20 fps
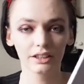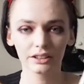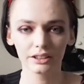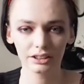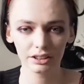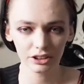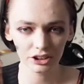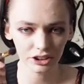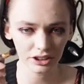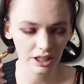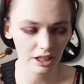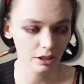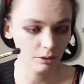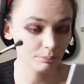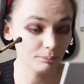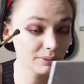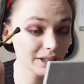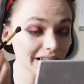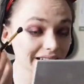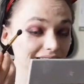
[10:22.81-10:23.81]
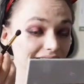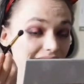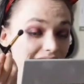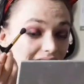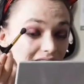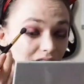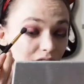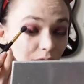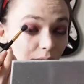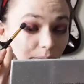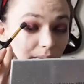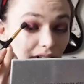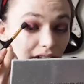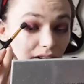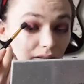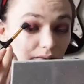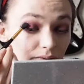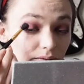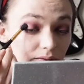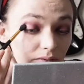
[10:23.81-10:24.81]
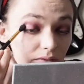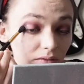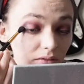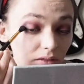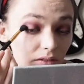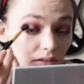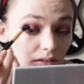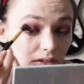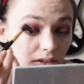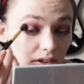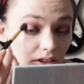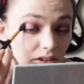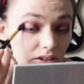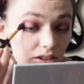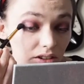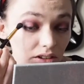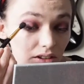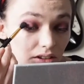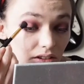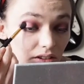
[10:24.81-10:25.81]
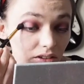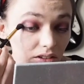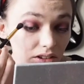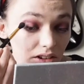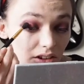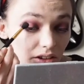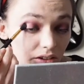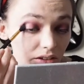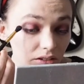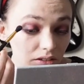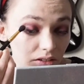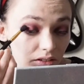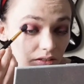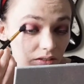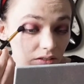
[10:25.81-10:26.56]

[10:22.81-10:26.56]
So just kind of blend it a little bit so it doesn't look so